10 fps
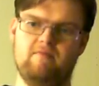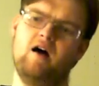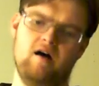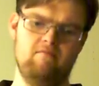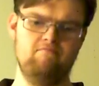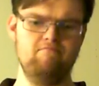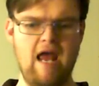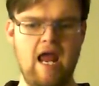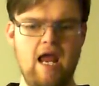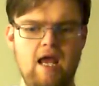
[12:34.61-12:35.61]
oh
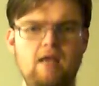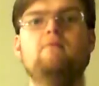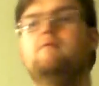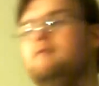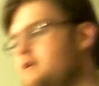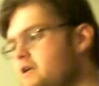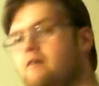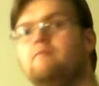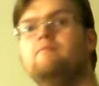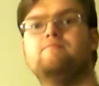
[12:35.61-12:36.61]
man,
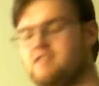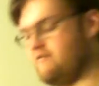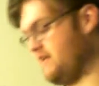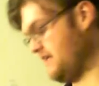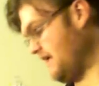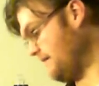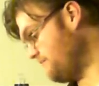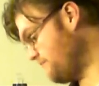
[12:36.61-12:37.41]
stuff like that.